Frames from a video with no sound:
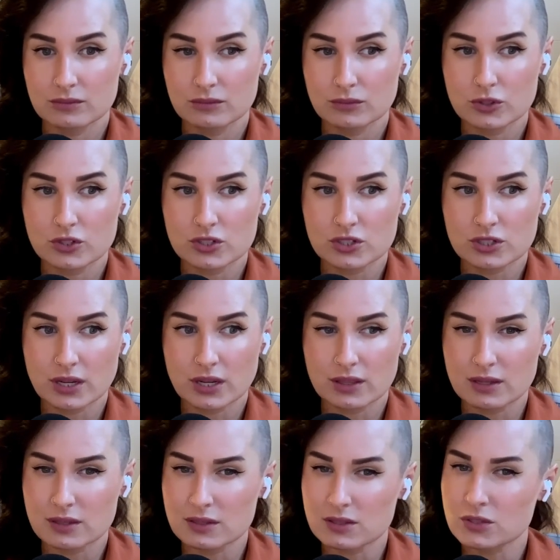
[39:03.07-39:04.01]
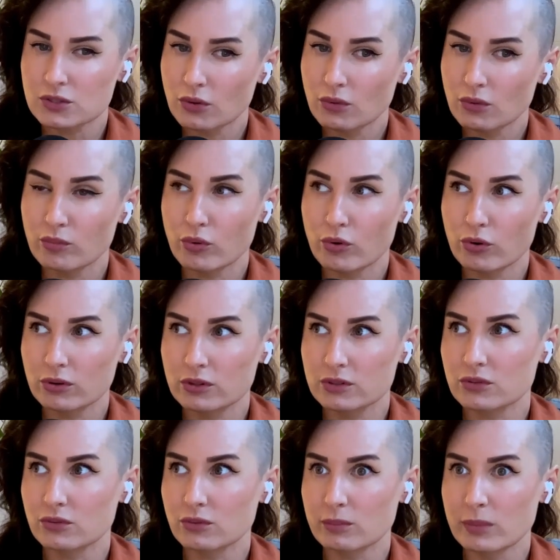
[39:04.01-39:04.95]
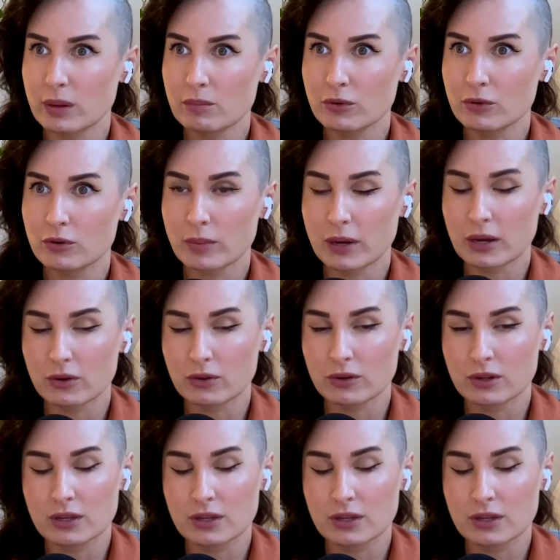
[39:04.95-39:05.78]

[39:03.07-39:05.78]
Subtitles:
which I think is so important to remember about